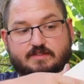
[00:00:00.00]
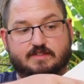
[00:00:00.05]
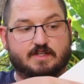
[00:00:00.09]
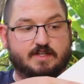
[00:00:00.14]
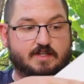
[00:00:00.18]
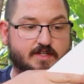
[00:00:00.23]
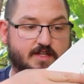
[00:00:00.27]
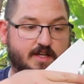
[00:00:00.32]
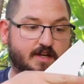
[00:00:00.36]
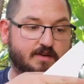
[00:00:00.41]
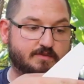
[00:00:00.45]

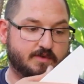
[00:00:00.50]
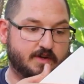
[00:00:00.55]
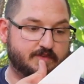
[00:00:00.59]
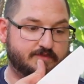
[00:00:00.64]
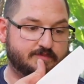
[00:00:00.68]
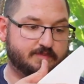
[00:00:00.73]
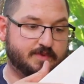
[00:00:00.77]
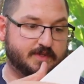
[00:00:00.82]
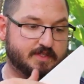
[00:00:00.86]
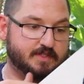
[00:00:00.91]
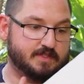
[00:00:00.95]
kind of
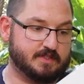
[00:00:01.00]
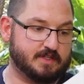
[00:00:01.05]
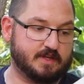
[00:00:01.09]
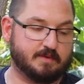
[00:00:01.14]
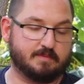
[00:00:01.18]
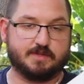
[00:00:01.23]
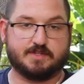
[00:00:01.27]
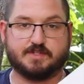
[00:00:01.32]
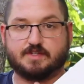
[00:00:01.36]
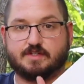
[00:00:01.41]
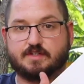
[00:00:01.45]
rough, but like
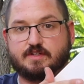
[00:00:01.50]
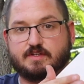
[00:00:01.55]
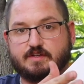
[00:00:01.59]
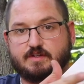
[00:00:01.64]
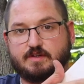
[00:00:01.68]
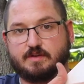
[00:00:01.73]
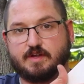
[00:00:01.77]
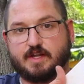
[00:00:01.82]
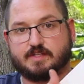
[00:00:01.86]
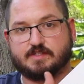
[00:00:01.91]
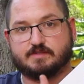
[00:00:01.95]
I mentioned,
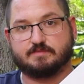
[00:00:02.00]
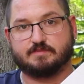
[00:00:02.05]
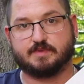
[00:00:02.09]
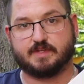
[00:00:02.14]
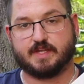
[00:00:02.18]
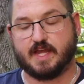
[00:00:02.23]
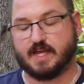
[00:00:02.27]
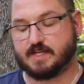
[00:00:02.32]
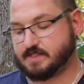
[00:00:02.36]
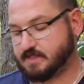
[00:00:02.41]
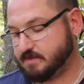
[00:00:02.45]
I got
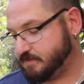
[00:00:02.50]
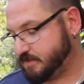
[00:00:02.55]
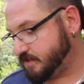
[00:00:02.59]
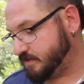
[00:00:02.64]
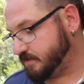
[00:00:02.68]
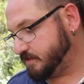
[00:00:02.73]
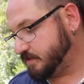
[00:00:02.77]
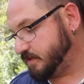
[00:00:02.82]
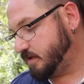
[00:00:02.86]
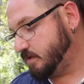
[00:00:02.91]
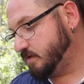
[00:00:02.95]
some gasket
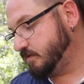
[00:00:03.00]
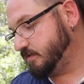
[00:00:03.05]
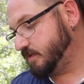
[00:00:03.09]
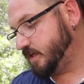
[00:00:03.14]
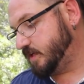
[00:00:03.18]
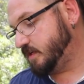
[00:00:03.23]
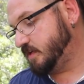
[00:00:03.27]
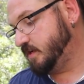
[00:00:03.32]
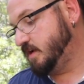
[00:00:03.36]
material to go over that.